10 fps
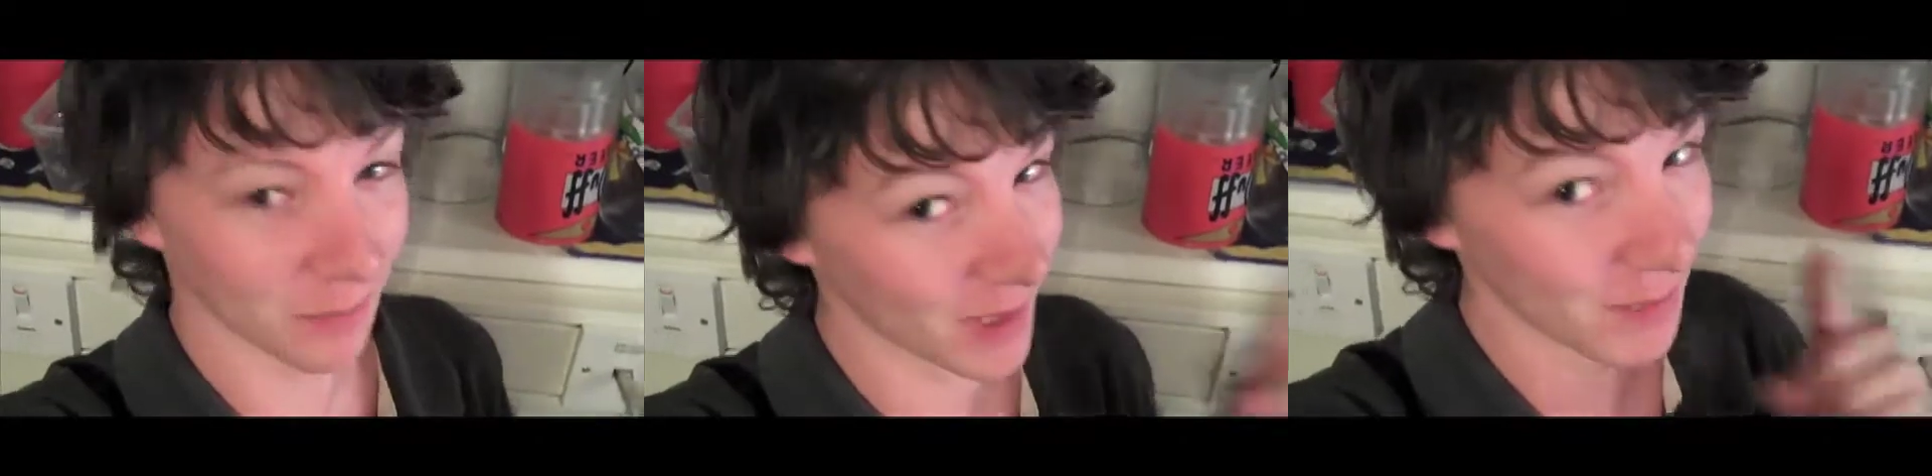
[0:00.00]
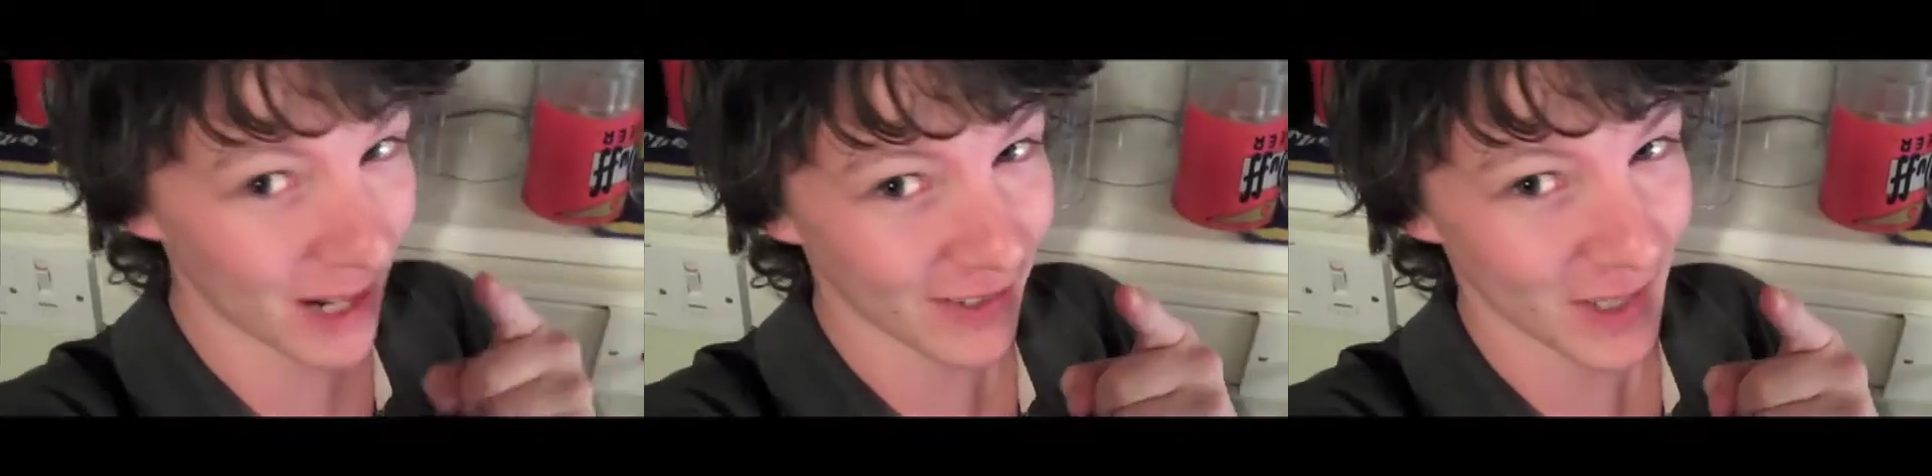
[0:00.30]
with a
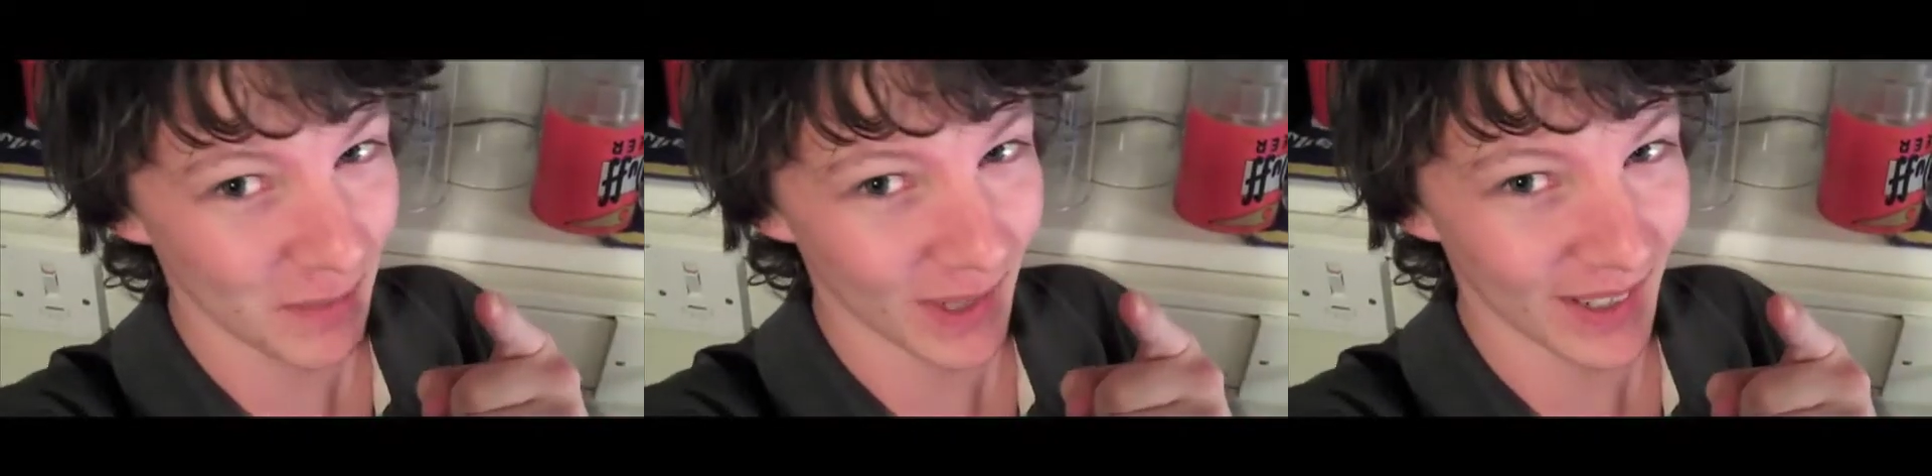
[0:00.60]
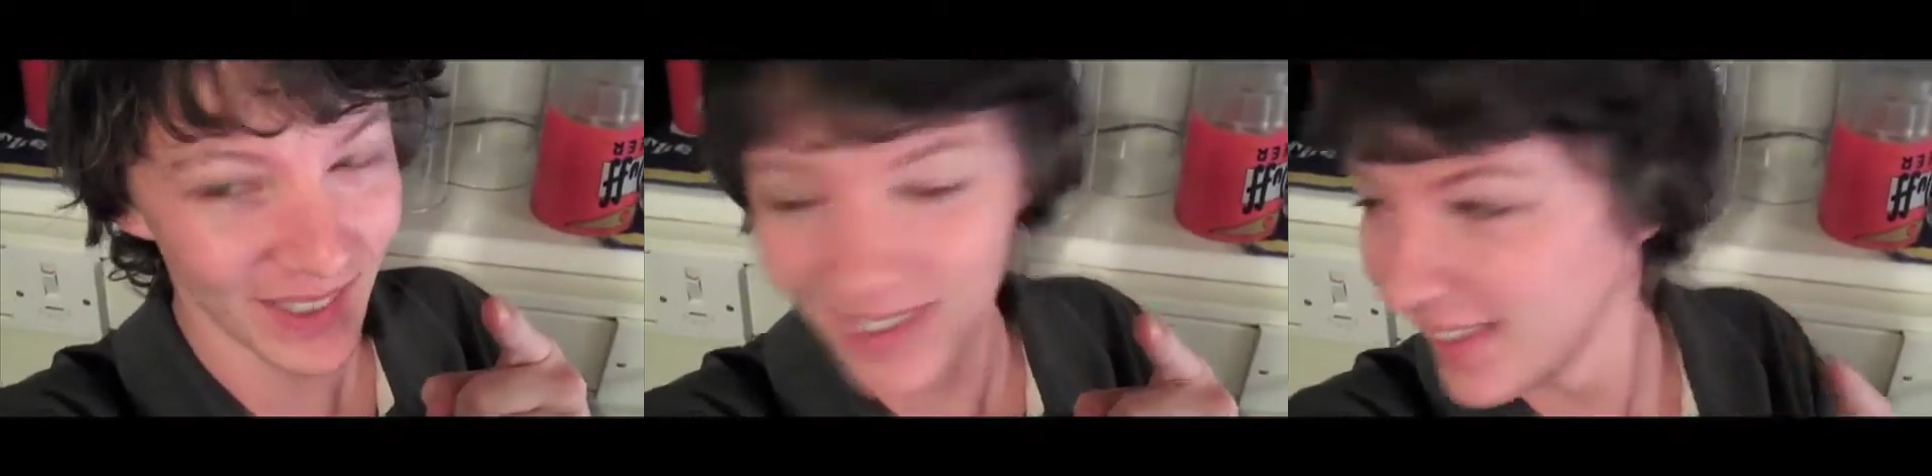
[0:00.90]
breakfast
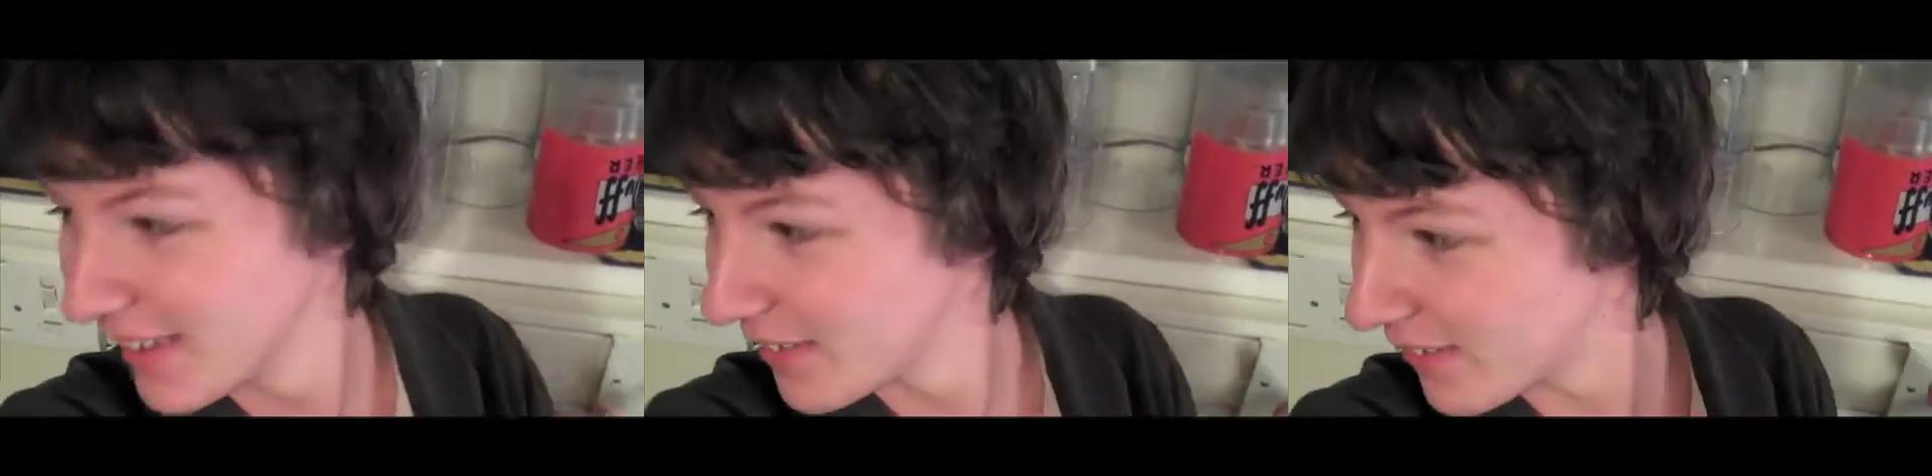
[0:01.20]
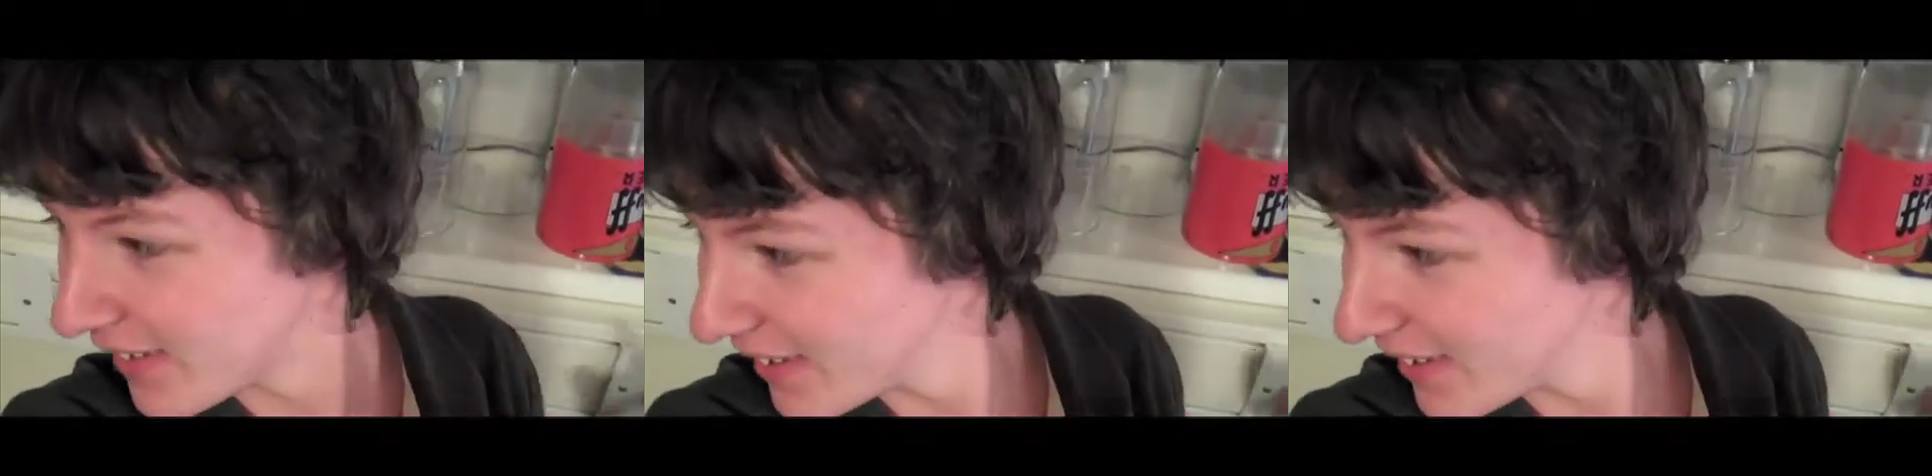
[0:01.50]
bar. What?